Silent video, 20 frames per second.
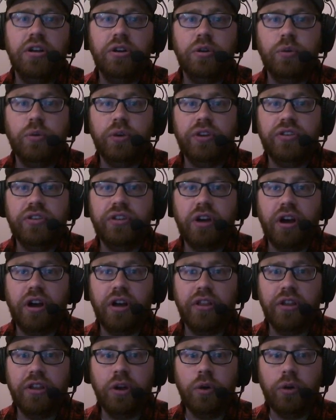we saw
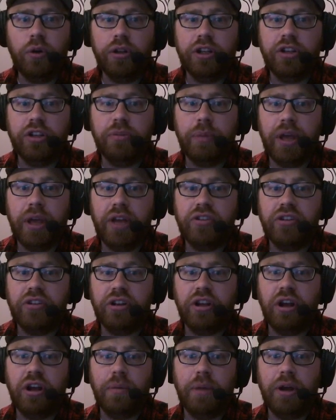the gold expansion
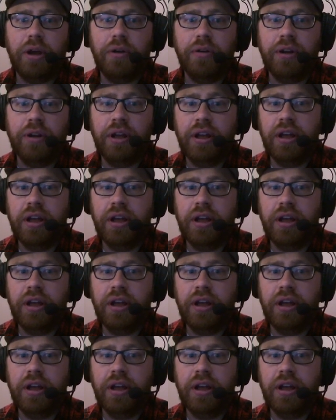come out,